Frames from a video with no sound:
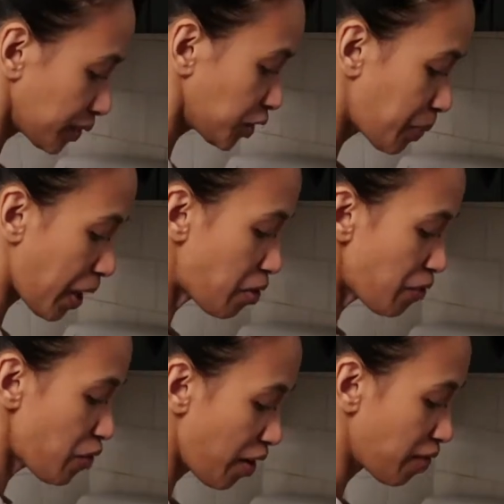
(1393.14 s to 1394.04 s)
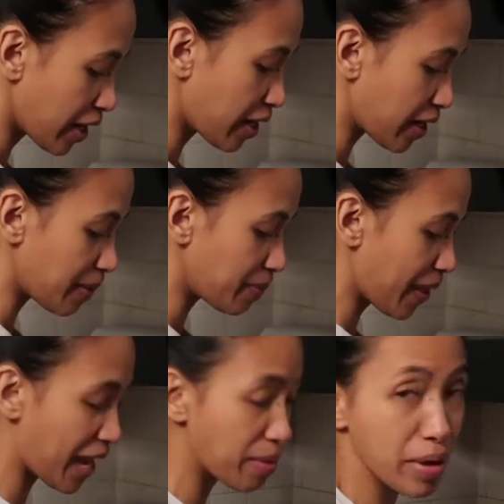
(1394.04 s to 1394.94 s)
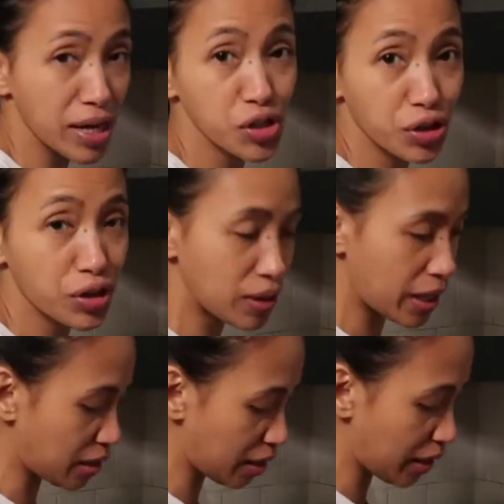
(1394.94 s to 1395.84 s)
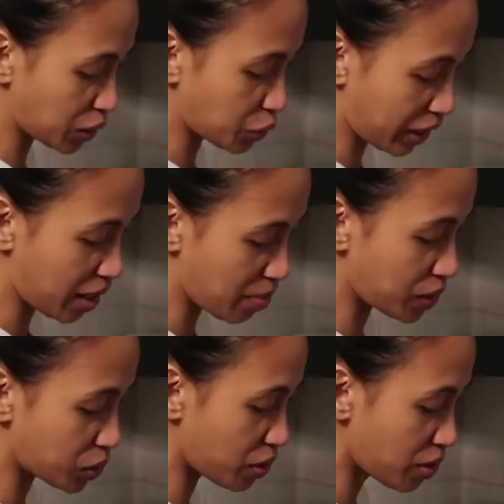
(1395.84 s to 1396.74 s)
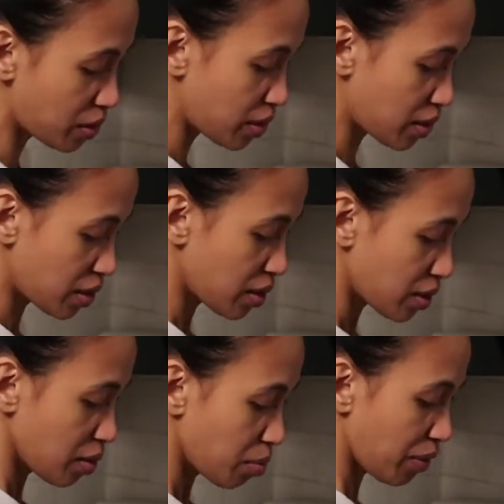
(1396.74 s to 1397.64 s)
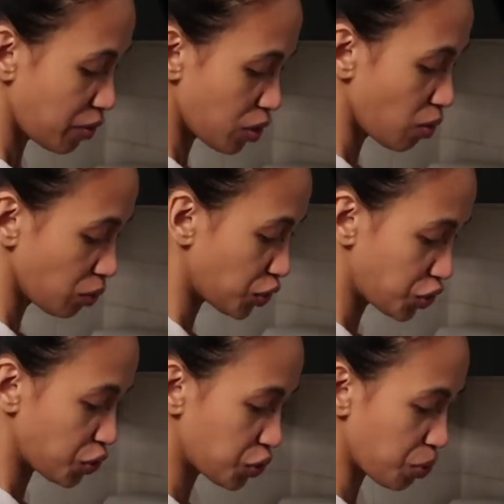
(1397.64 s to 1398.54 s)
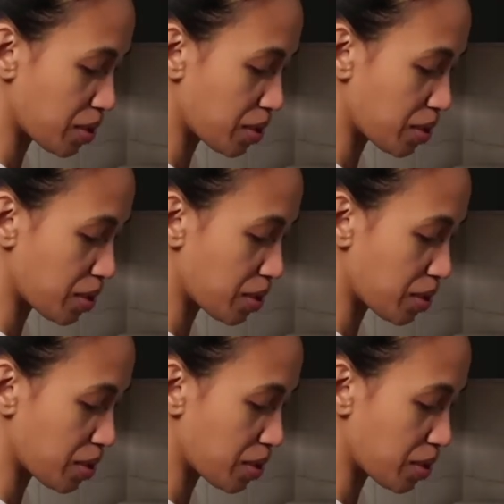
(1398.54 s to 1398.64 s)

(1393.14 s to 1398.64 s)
It's better if you have like a hand mixer, like an electric hand mixer, but if you don't, just use your